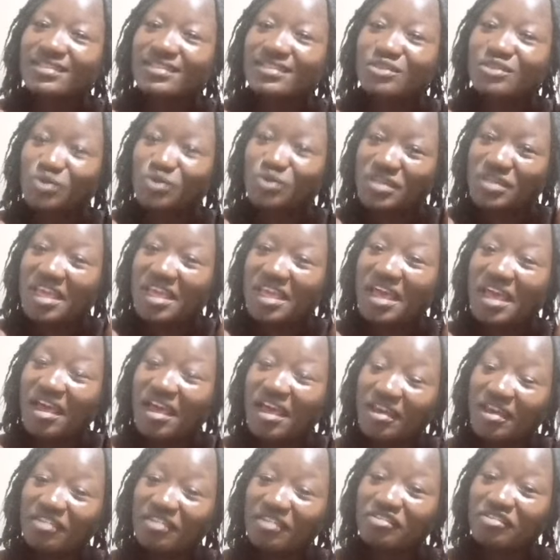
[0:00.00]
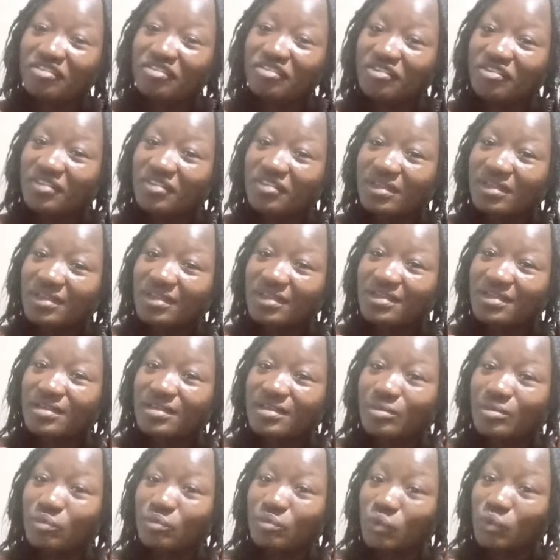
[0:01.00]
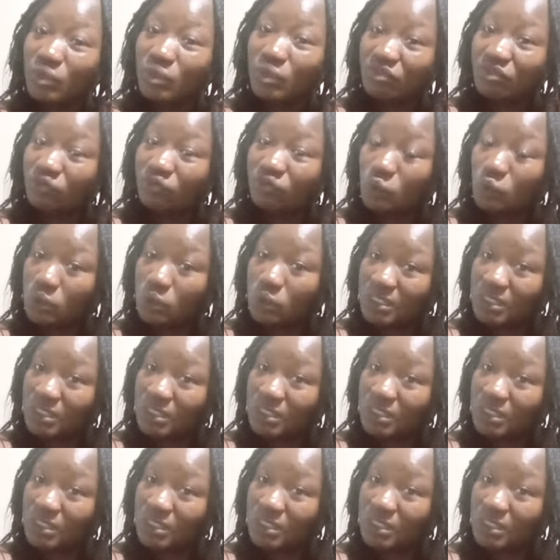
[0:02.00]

you wanna have beautiful